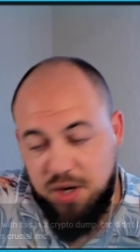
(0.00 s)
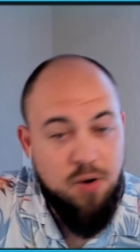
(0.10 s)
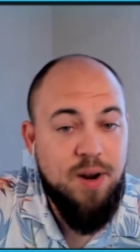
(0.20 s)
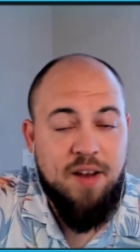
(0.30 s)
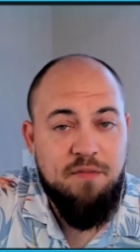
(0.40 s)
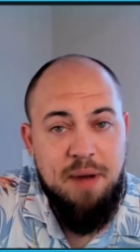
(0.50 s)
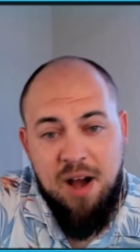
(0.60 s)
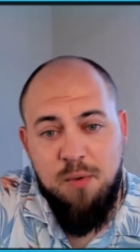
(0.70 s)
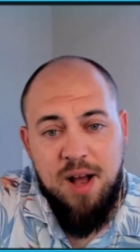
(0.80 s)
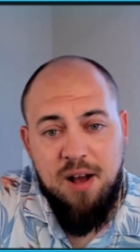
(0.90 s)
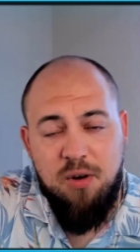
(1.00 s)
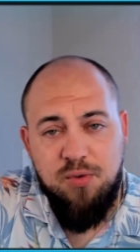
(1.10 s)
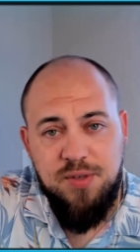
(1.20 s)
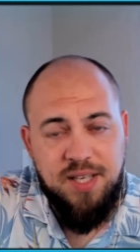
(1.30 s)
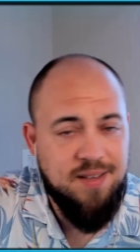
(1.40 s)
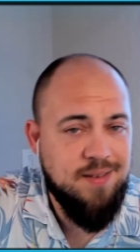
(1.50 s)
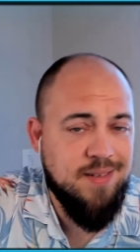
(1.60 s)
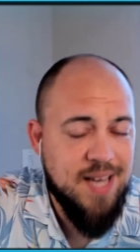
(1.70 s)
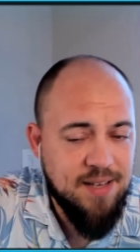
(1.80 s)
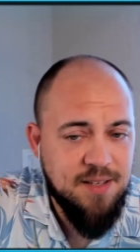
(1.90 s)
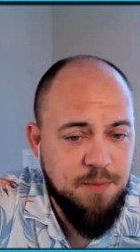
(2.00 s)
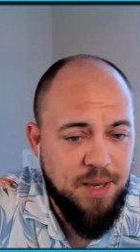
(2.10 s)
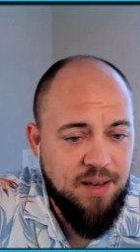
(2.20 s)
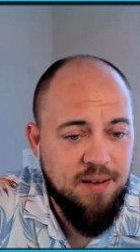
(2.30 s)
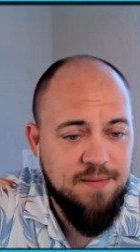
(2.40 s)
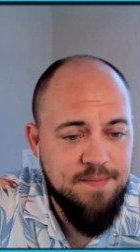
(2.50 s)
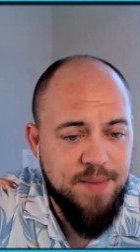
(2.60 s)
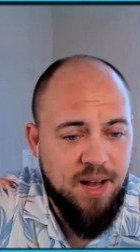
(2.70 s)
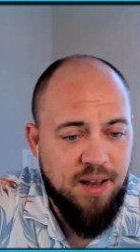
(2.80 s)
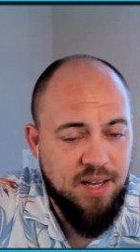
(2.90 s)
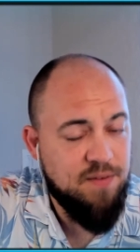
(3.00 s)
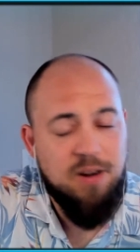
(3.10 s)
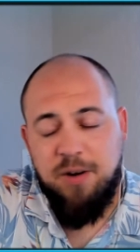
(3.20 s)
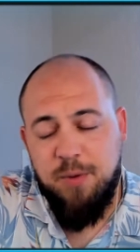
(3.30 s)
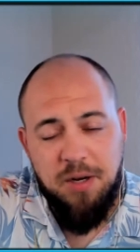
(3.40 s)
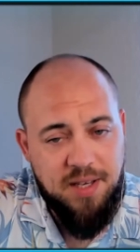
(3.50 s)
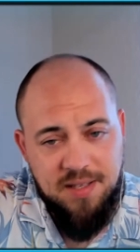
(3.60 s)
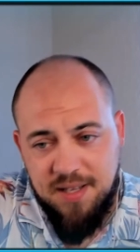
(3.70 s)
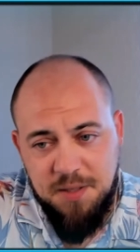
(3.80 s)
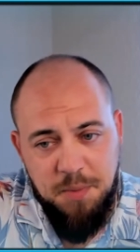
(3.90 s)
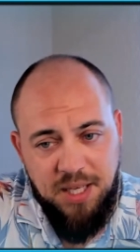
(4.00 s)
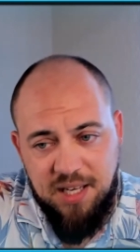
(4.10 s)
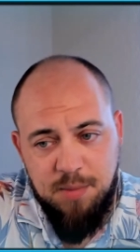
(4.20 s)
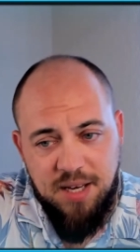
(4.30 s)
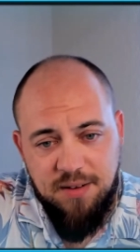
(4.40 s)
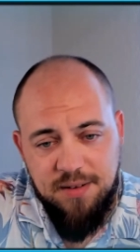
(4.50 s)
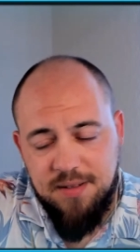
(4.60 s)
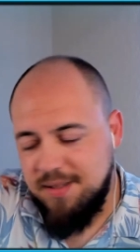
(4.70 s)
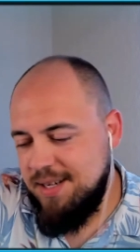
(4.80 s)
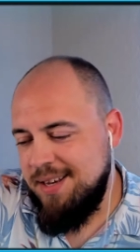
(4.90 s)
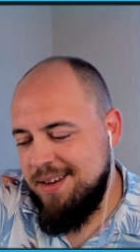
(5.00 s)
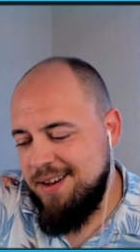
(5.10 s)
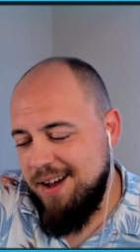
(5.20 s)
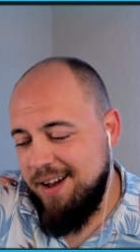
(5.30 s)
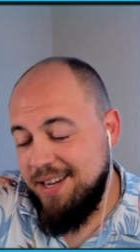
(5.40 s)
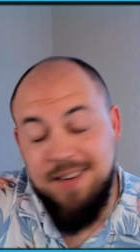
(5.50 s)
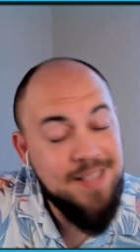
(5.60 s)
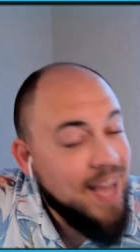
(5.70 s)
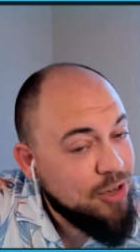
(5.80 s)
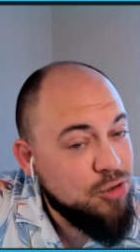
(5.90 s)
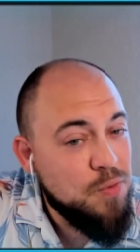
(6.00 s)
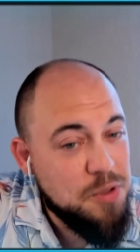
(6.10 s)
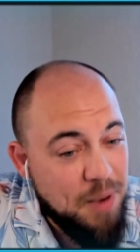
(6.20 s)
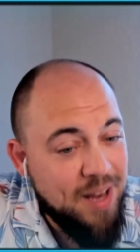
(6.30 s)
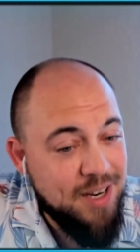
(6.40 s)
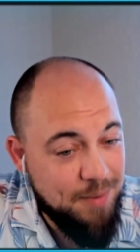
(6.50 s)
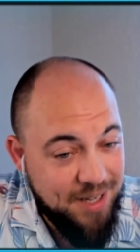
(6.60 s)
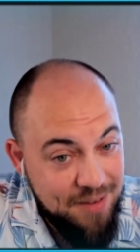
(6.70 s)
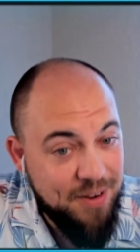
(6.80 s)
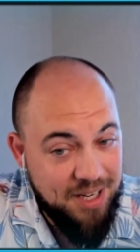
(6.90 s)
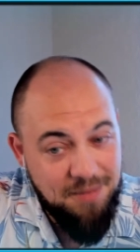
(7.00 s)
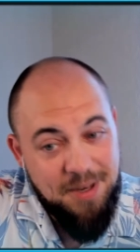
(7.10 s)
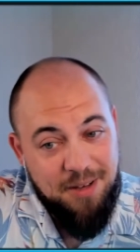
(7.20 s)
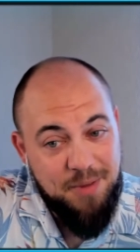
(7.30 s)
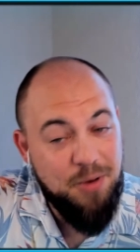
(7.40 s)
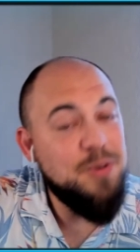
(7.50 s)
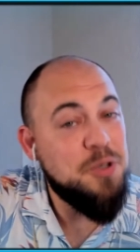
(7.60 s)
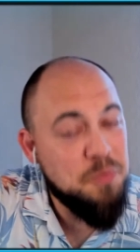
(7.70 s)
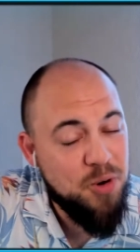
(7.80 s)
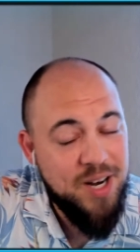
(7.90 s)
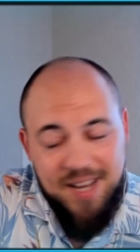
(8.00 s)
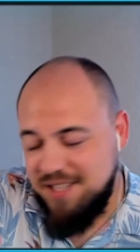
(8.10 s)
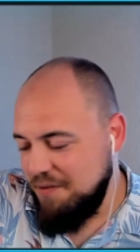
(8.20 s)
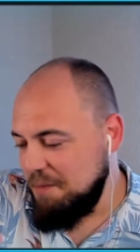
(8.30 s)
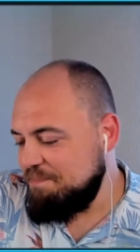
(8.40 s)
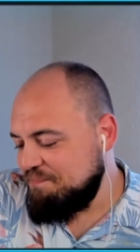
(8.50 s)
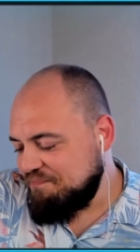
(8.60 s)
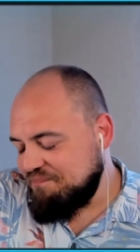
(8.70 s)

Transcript: We don't have powwows. He doesn't text me. He very rarely sends me emails. He does actually respond to me if I email him, though, which is pretty nice of him.